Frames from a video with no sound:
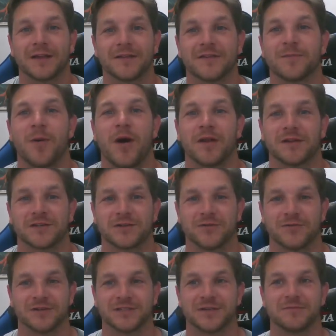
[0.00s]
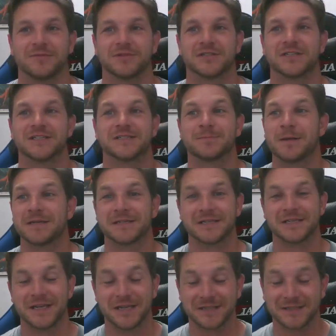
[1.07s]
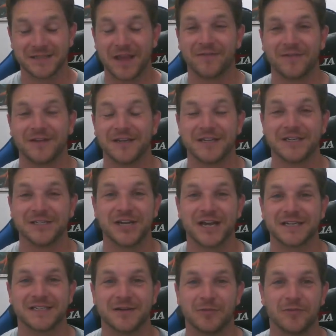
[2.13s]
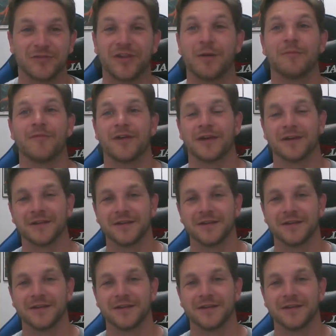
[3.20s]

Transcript: Spinosaurus. It's definitely injected with something